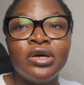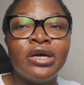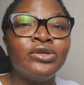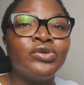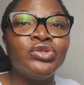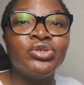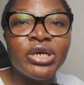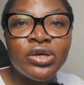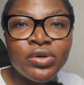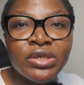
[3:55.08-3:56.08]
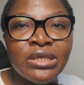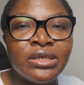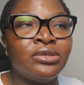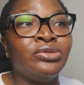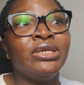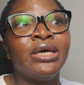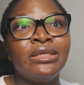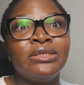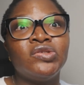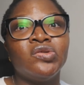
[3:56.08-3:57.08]
recording, and you tell
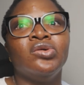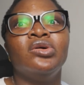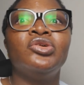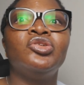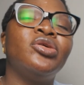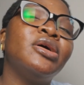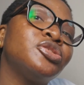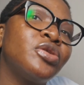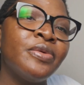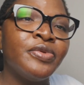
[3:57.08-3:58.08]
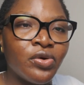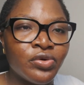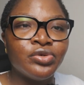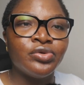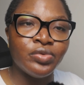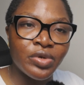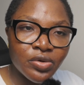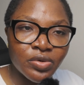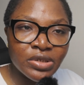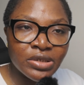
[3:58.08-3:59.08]
it to transcribe the audio
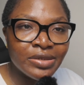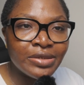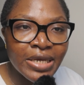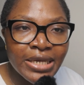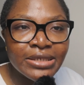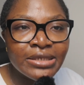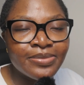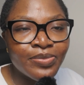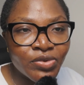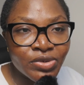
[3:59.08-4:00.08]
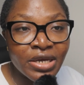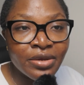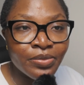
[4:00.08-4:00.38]
recording, that is modal